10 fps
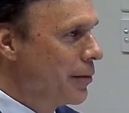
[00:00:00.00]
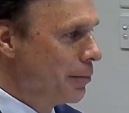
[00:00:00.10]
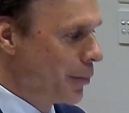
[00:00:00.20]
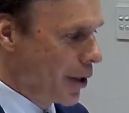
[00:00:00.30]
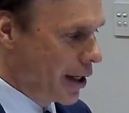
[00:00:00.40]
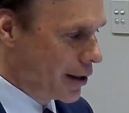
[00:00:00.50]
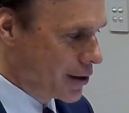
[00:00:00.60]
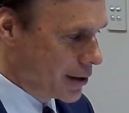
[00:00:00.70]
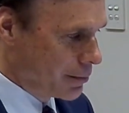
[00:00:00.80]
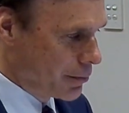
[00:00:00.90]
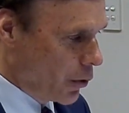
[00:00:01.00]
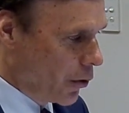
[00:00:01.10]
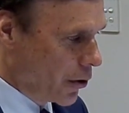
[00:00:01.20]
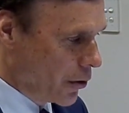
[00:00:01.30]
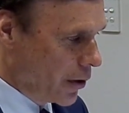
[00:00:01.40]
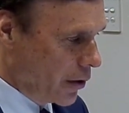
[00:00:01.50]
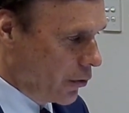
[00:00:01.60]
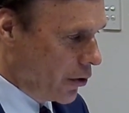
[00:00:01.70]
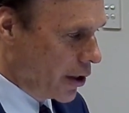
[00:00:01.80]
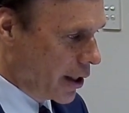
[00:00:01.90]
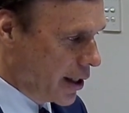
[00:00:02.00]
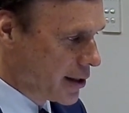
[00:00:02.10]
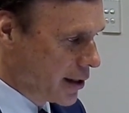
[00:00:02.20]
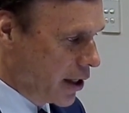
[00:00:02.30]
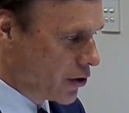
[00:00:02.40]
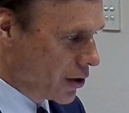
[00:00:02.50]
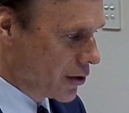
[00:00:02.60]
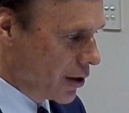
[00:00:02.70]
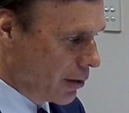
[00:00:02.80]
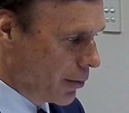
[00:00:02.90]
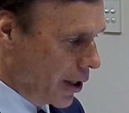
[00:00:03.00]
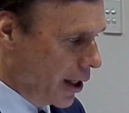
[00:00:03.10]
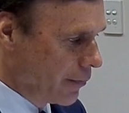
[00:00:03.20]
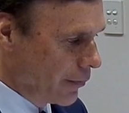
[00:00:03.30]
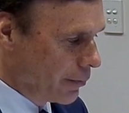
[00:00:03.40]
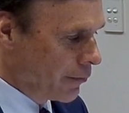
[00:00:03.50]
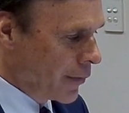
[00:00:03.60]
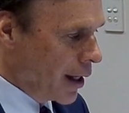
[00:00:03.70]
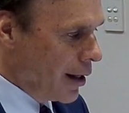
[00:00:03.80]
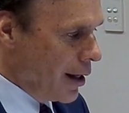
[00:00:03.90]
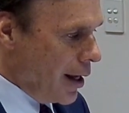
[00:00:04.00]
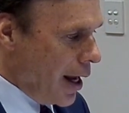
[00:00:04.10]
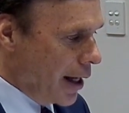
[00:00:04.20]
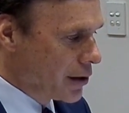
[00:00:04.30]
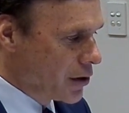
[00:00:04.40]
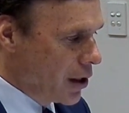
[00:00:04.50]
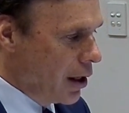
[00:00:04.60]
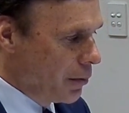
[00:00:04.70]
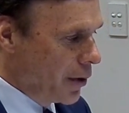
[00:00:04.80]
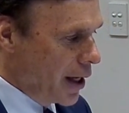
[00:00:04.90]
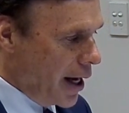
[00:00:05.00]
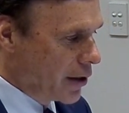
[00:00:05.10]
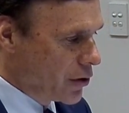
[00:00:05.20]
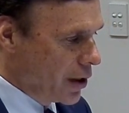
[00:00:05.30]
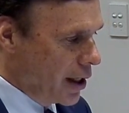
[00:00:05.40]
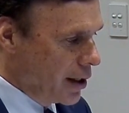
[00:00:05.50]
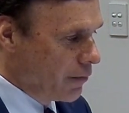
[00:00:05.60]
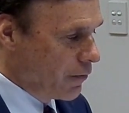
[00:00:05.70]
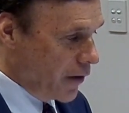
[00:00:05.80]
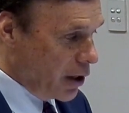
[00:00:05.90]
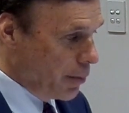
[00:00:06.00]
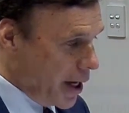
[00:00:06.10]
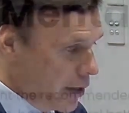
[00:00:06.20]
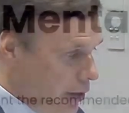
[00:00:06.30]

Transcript: bring some order and organization to the brain. And Saul would actually feel better,